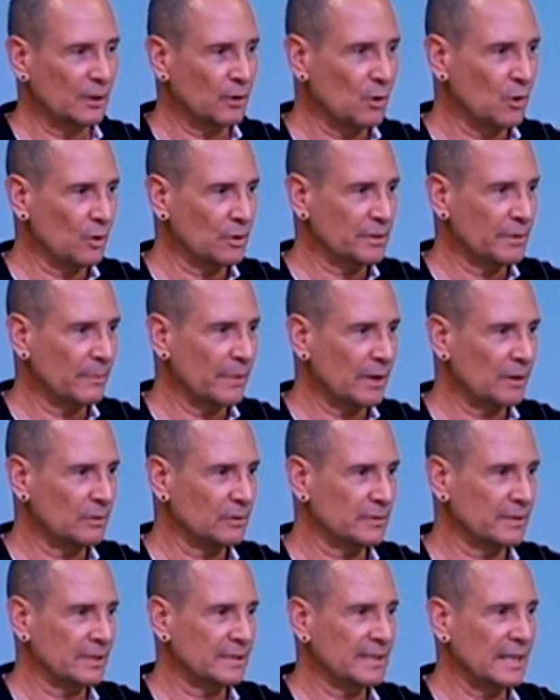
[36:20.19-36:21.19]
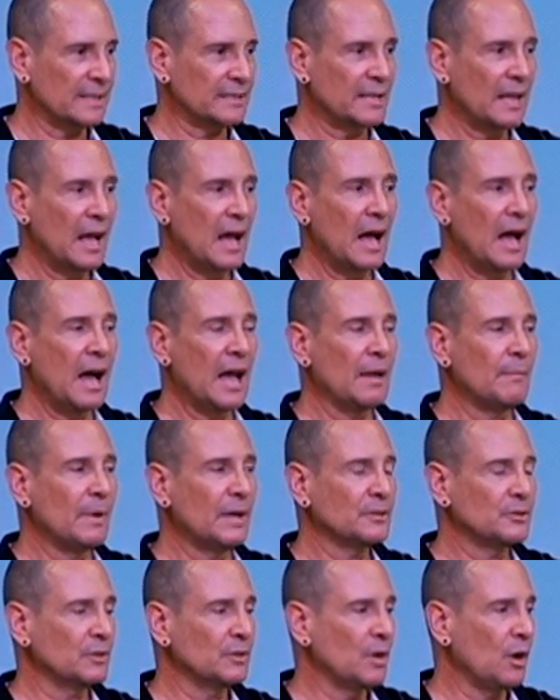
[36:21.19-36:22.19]
Course in Miracles that says, I am
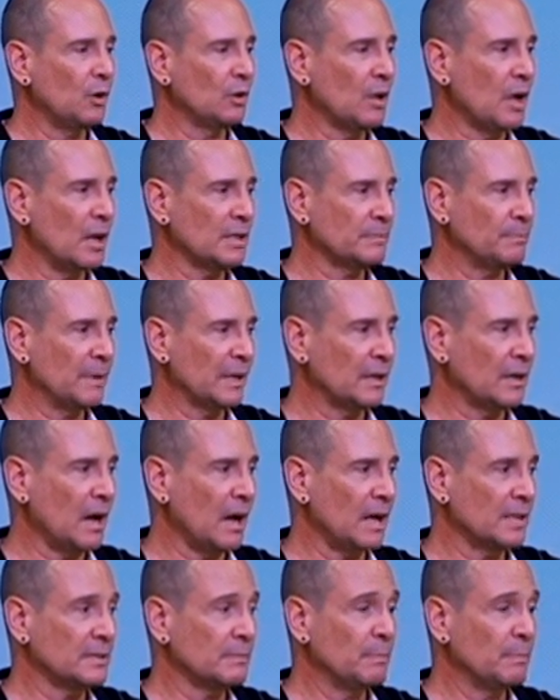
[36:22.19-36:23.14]
under no laws but God's.